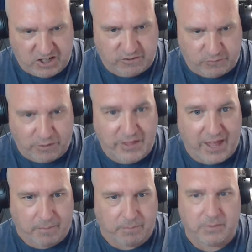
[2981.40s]
for
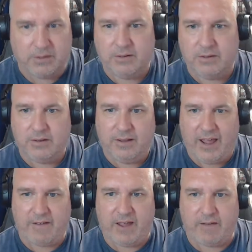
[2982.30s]
them,
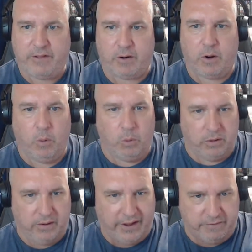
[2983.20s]
have their own
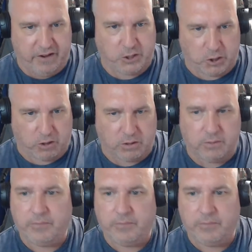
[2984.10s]
adventure.